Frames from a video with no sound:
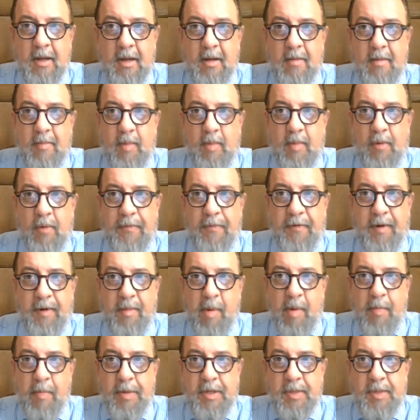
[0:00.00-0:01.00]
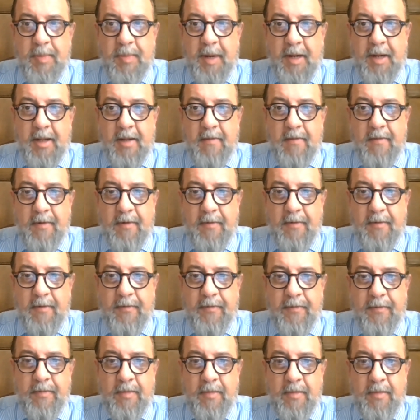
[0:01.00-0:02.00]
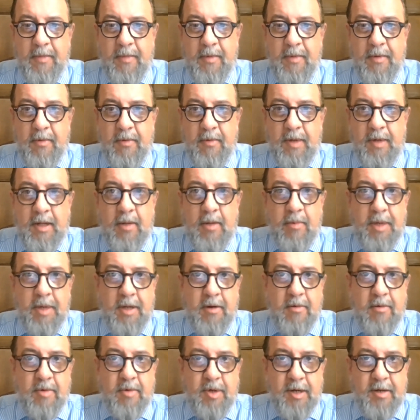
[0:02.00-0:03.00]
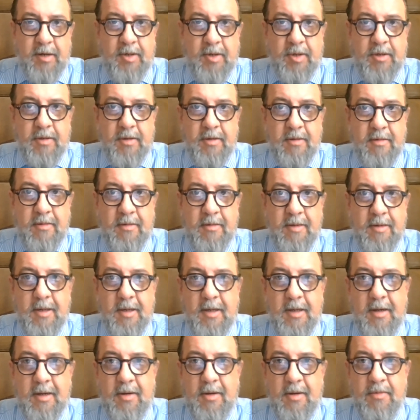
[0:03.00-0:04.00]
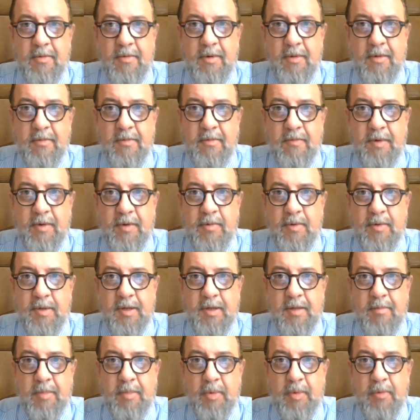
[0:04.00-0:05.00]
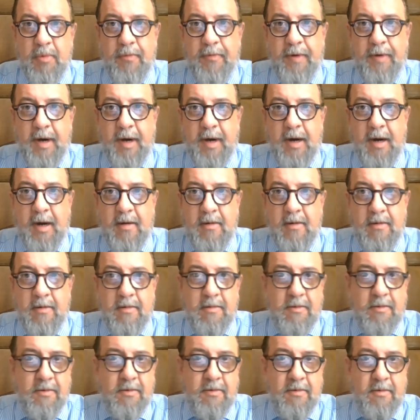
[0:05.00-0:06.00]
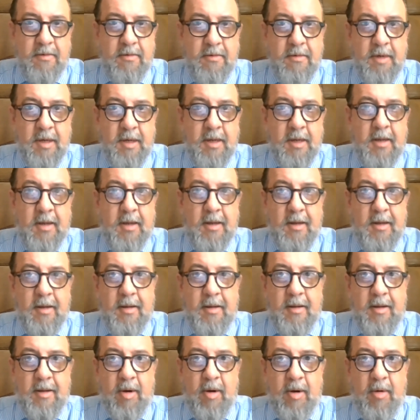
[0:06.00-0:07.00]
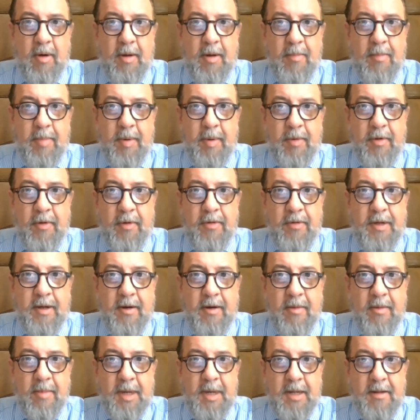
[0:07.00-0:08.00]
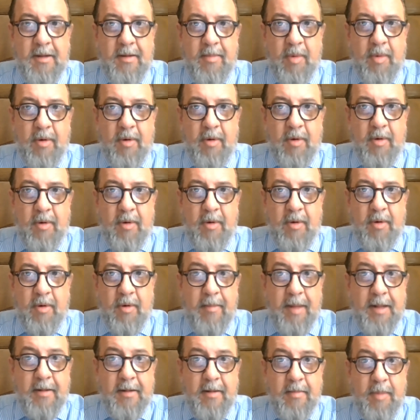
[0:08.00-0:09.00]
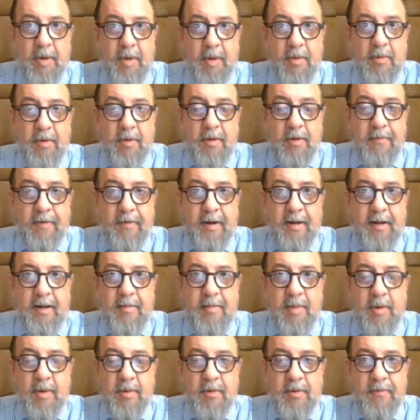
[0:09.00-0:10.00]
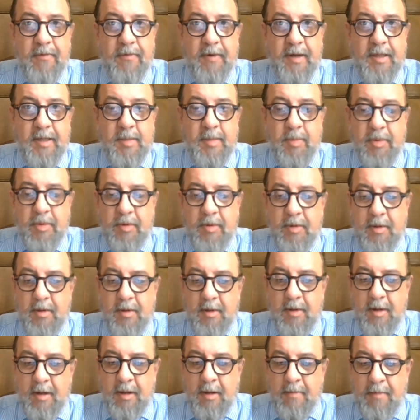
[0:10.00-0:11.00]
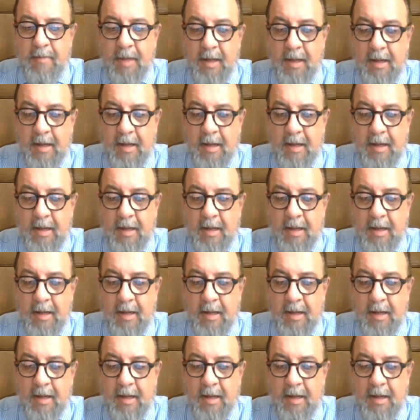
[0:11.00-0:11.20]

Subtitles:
more from a perspective of to deal with congestion on roads and move cargo to, per ton kilometer more environmental friendly modes of transport. Of